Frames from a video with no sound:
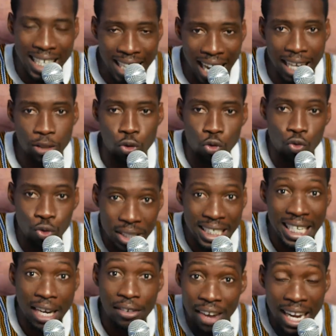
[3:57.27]
gun to read
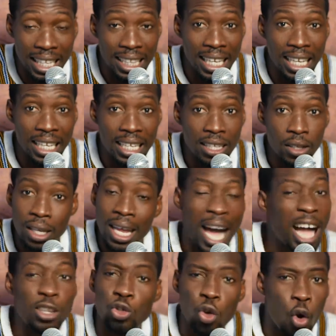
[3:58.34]
and write there
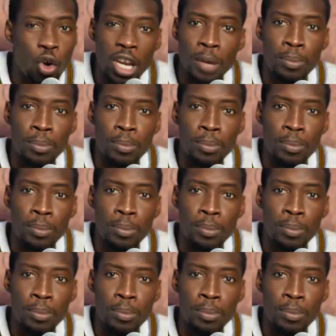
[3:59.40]
actually